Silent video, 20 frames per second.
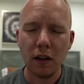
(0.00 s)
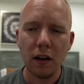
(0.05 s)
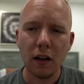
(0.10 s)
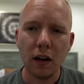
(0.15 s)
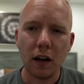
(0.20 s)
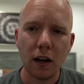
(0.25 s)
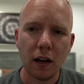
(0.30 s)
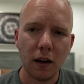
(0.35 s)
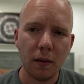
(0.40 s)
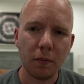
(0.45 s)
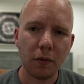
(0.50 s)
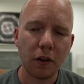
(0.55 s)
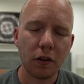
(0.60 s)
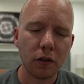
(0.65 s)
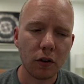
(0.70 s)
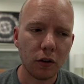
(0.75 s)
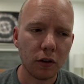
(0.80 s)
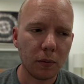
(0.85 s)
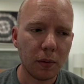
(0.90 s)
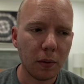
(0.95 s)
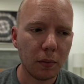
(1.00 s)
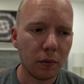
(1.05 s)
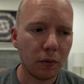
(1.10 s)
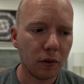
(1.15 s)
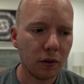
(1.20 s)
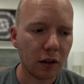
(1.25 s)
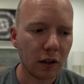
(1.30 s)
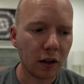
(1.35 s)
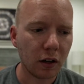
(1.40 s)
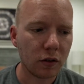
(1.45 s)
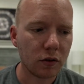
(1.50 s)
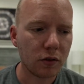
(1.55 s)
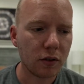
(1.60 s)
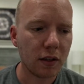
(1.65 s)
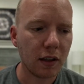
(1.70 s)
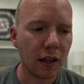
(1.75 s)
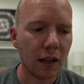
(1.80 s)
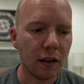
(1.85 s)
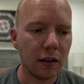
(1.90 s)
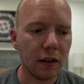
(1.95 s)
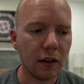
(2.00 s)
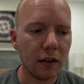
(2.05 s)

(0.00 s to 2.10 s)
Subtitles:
They're the only people in the country that